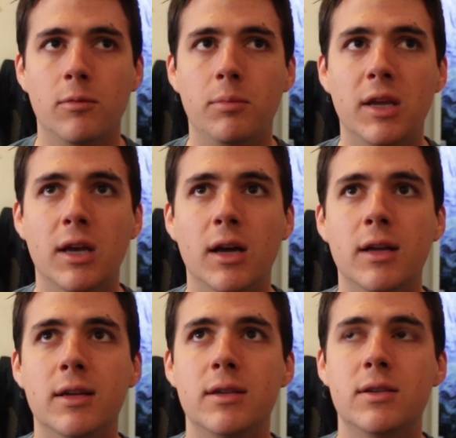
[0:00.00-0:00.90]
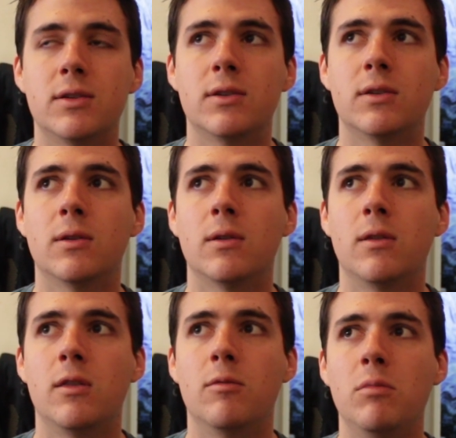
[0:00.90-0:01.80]
because
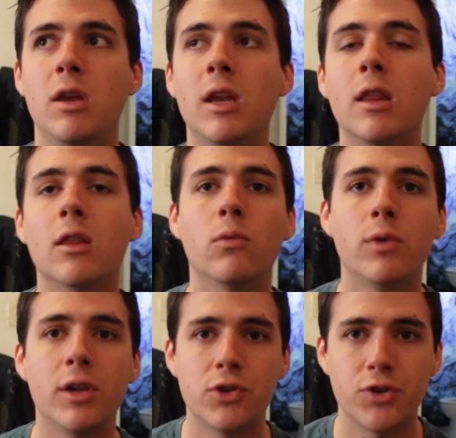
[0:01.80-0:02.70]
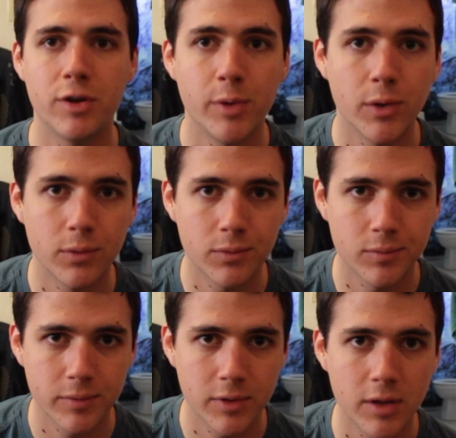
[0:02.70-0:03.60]
the meaning that we attribute
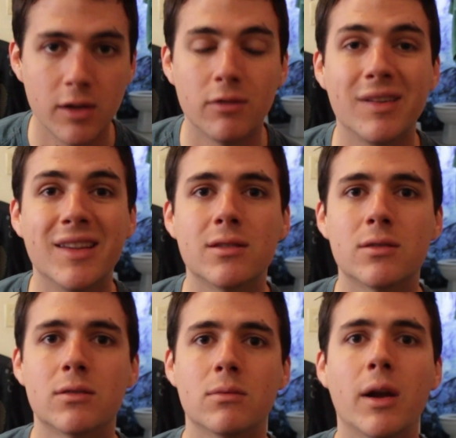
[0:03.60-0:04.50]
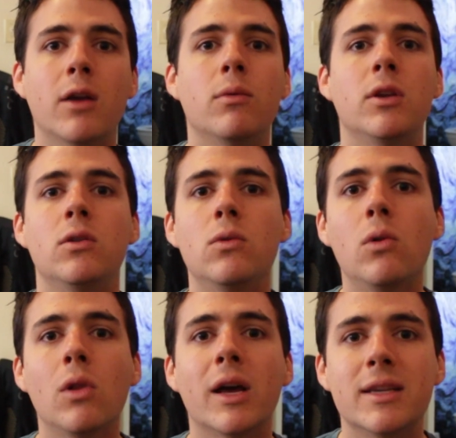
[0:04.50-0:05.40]
to the events, right? We
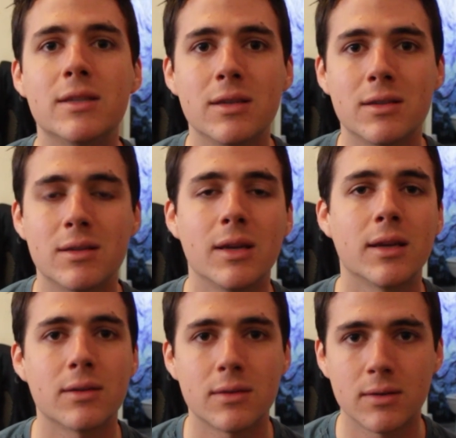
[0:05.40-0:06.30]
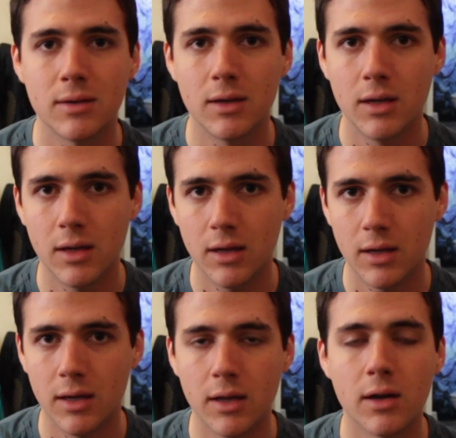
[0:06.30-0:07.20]
utilize these things
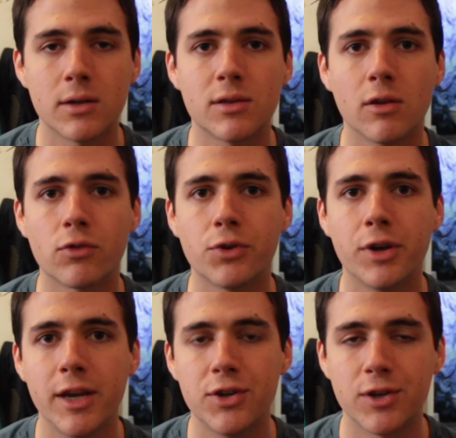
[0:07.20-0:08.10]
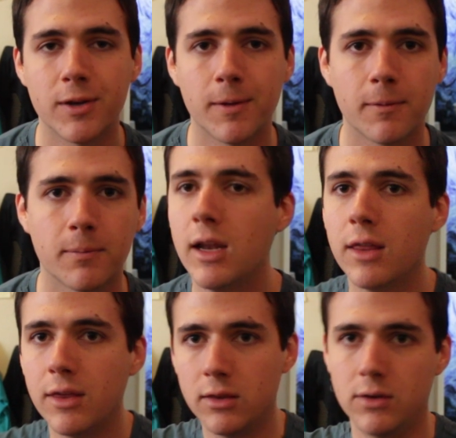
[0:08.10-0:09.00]
in our self-creation. And I
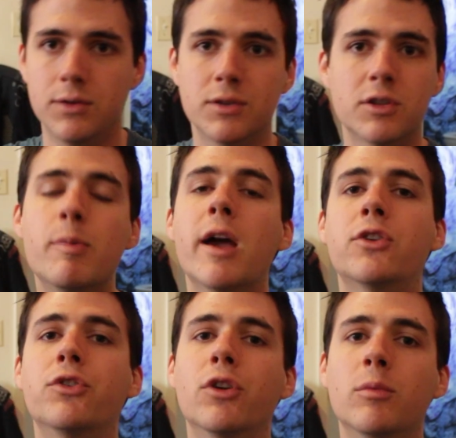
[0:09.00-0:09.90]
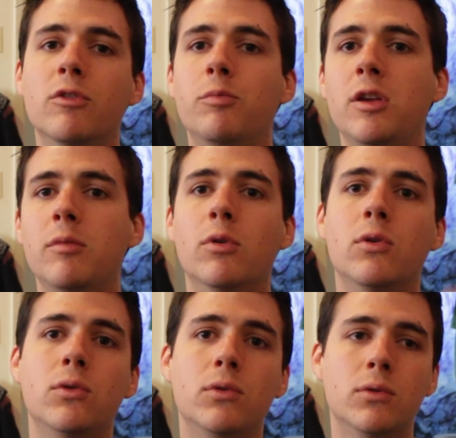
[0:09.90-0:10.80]
think there's a spectrum of people
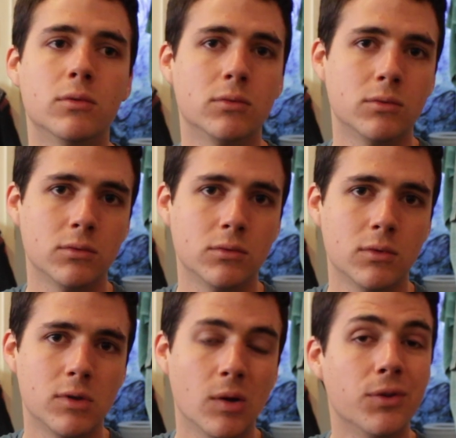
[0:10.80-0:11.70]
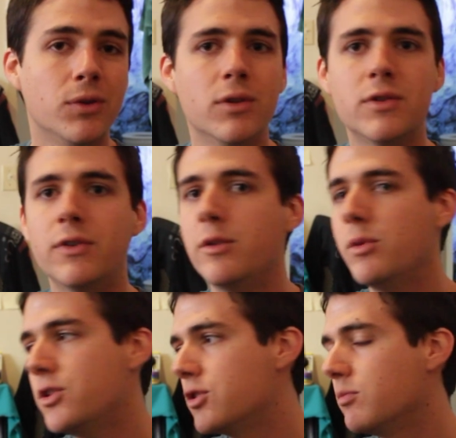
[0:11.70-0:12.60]
who don't do this very
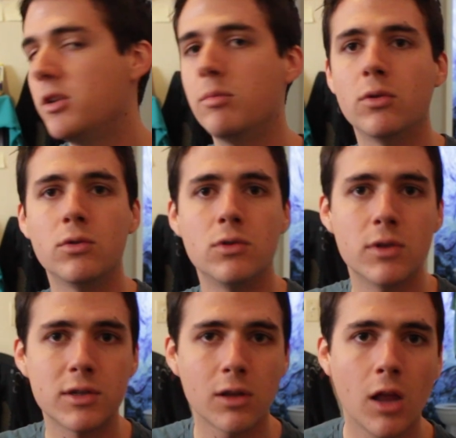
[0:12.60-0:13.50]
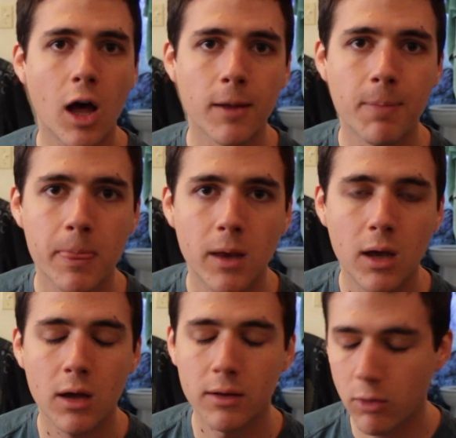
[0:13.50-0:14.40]
much and people who do this a lot.
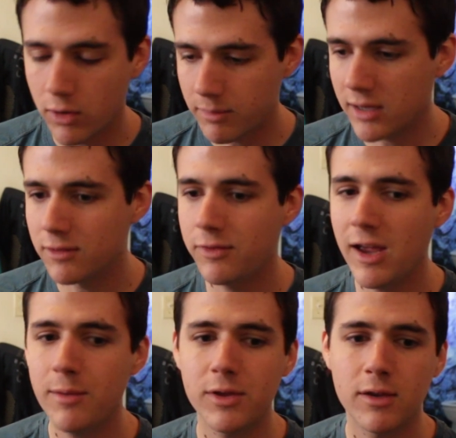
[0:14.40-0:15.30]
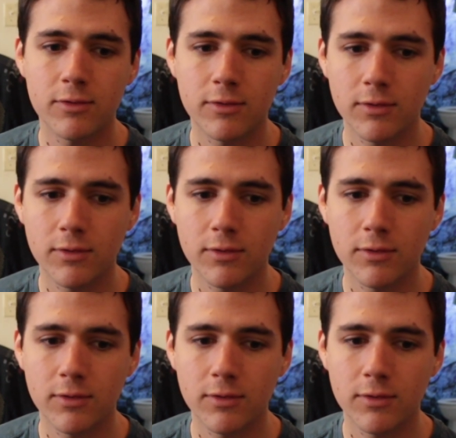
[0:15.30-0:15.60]
Going back to family,